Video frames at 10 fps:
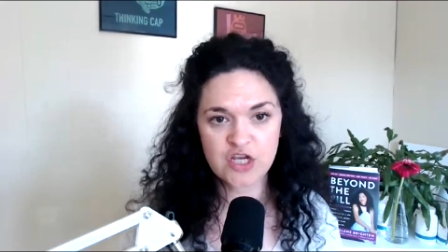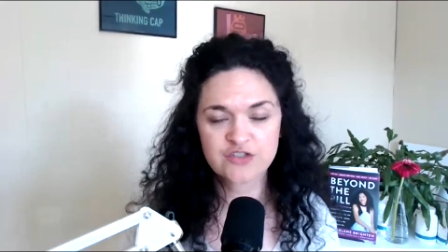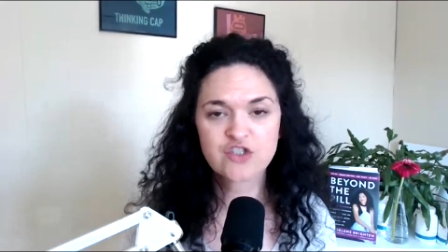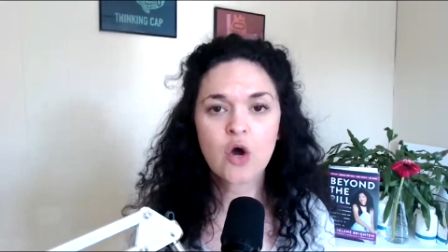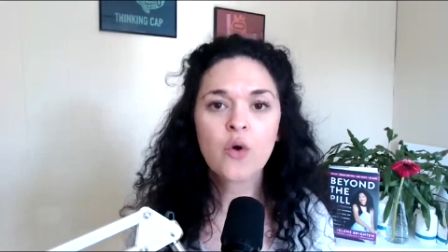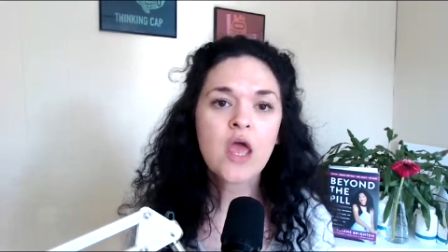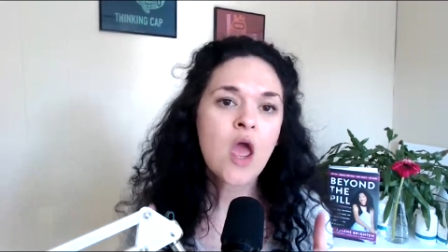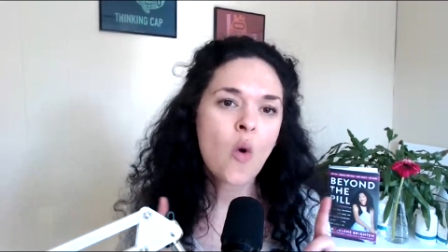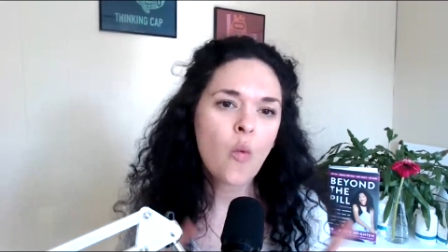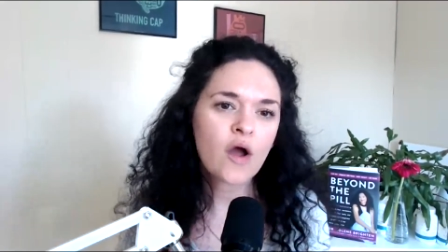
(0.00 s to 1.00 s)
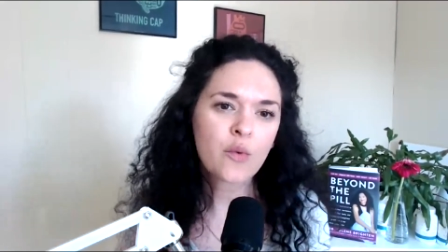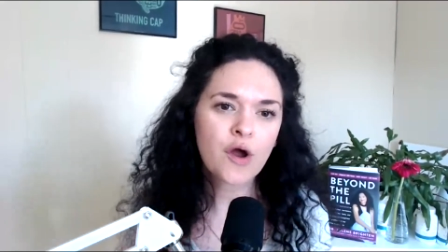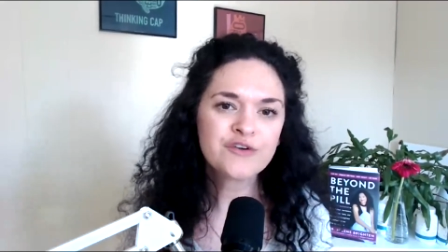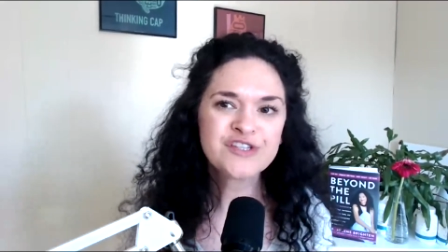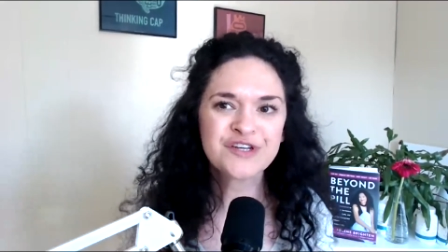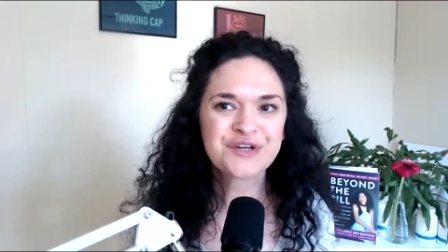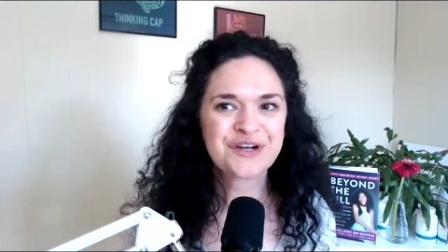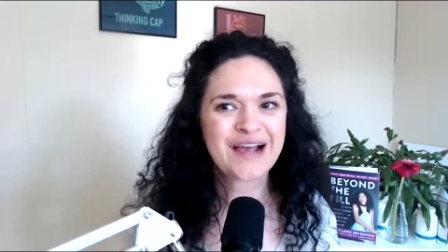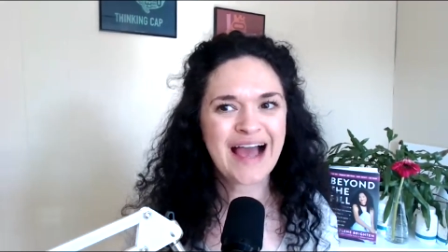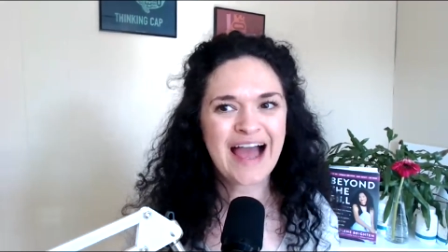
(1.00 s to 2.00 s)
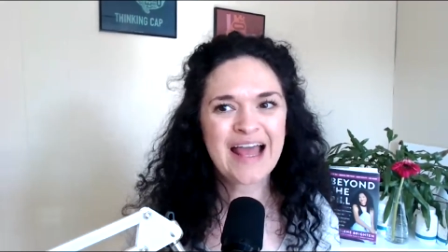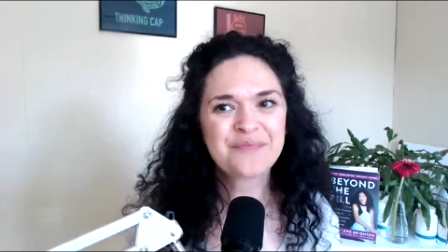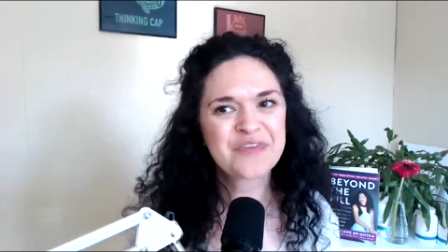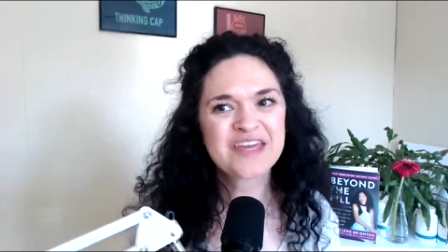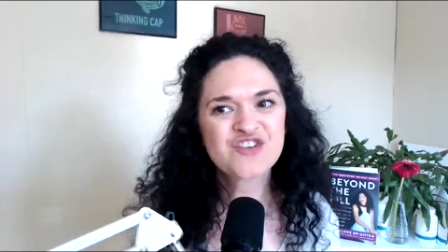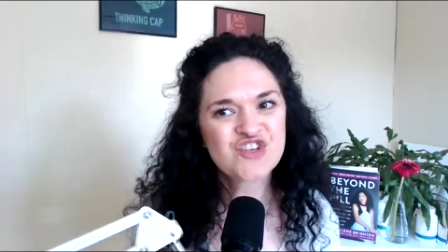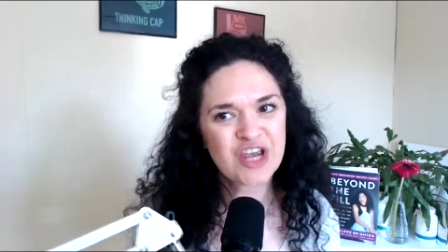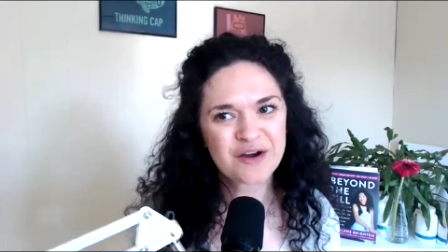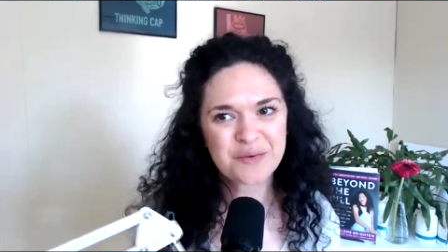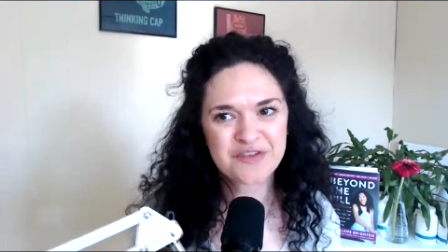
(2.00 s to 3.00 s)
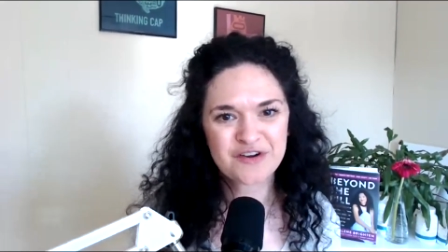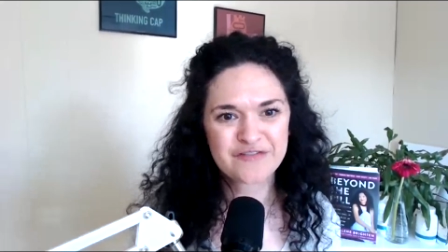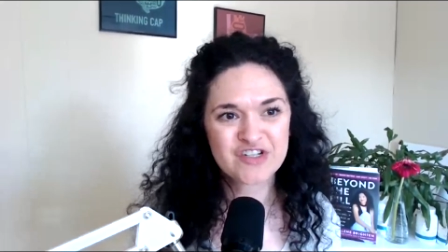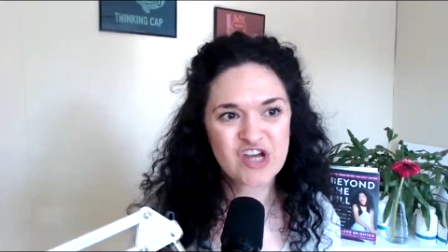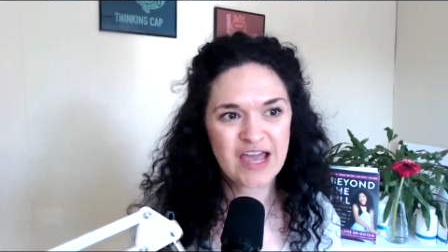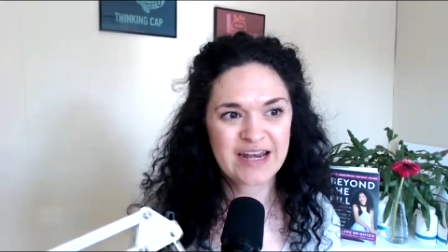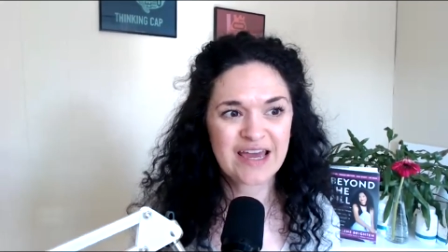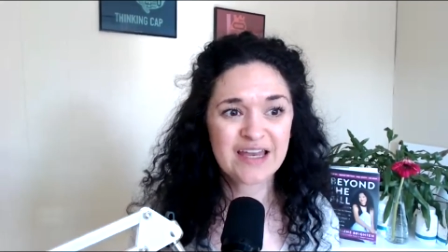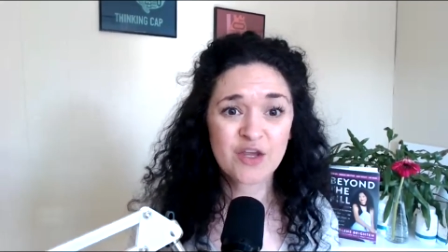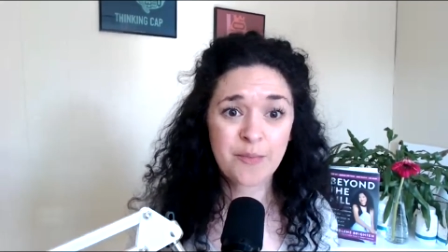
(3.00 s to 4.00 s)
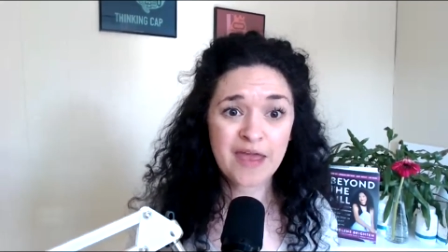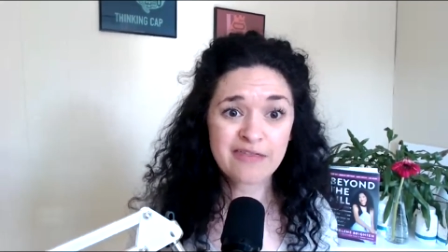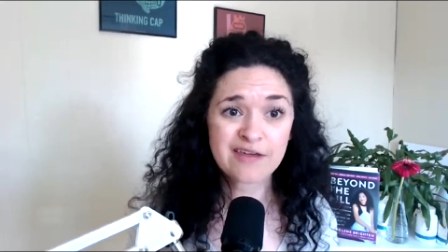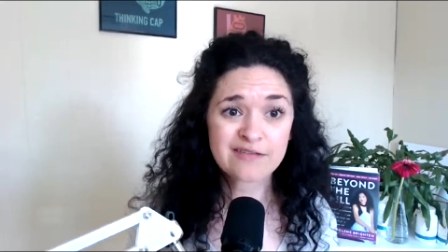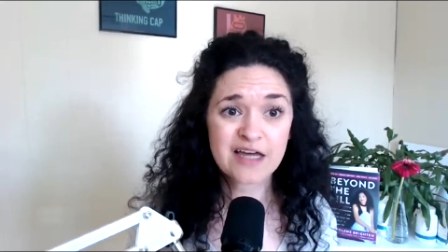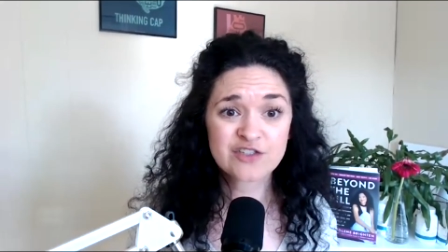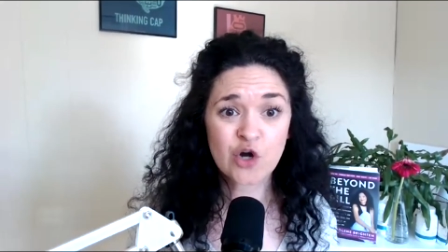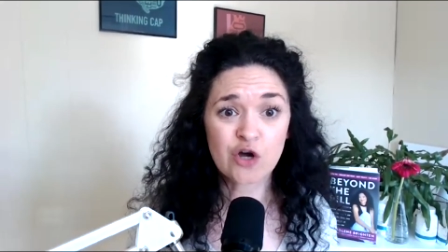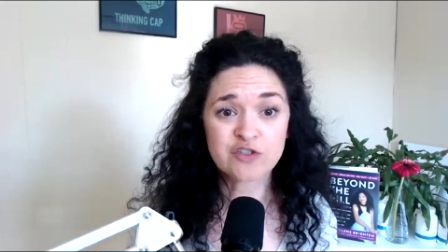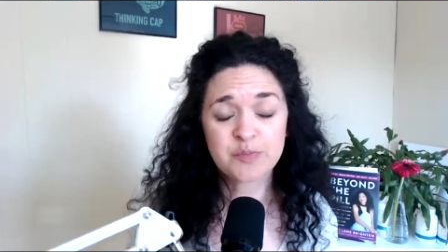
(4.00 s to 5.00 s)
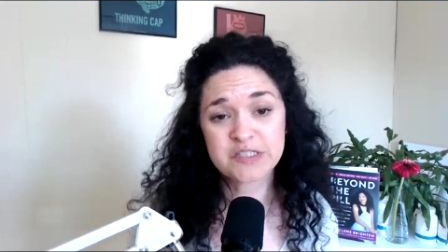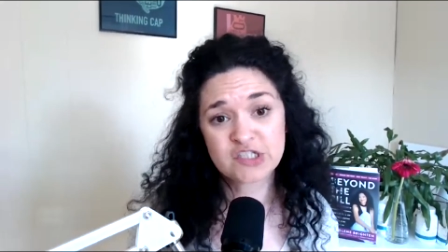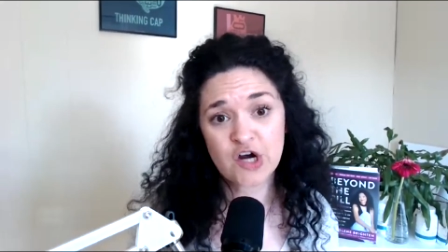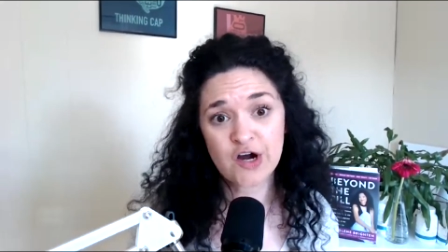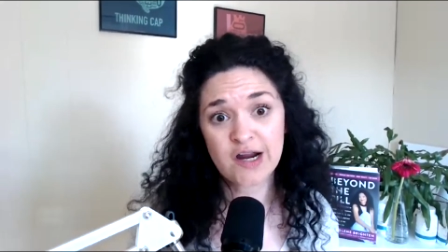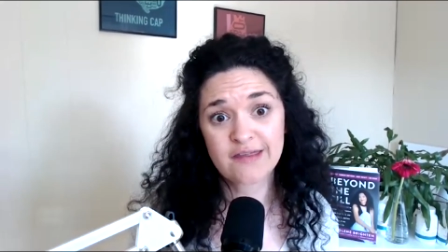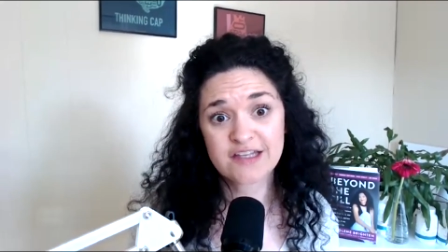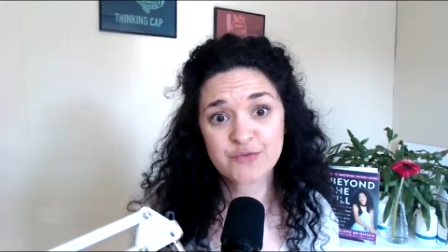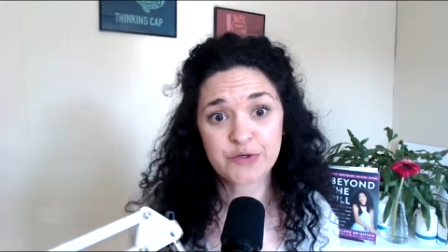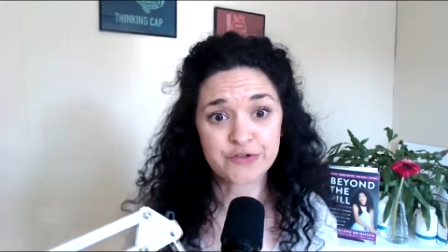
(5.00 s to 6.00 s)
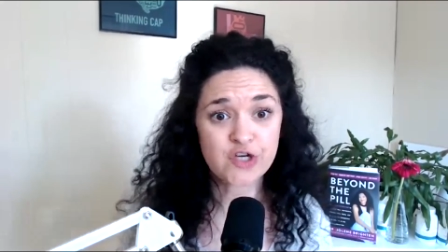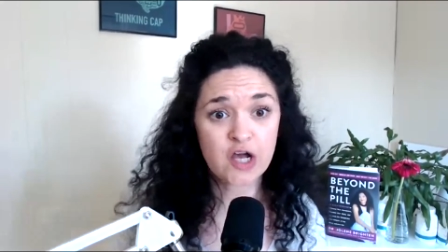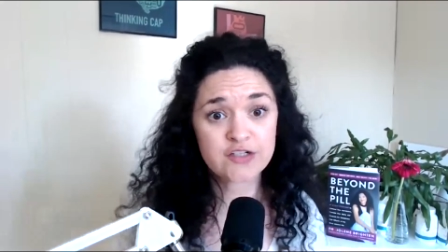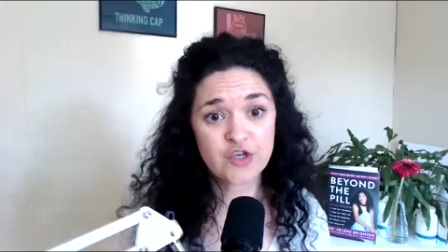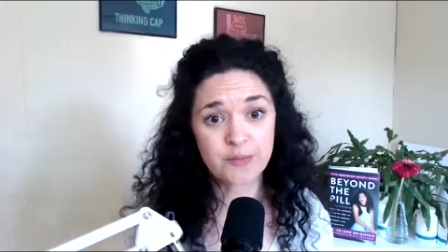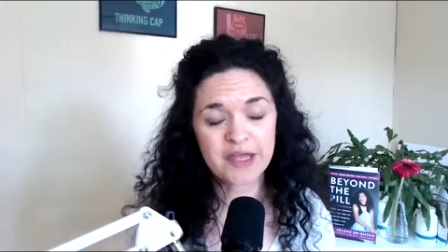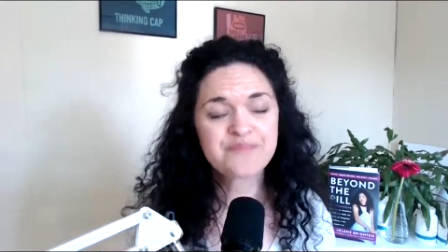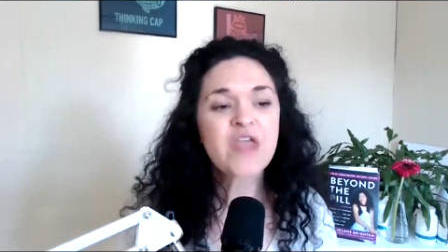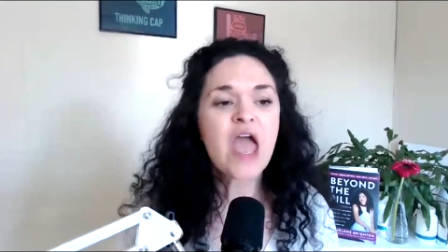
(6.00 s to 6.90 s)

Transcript: So what grows in your gut gets shared with your vagina, and you may think that's gross, but sorry, that's real talks, human.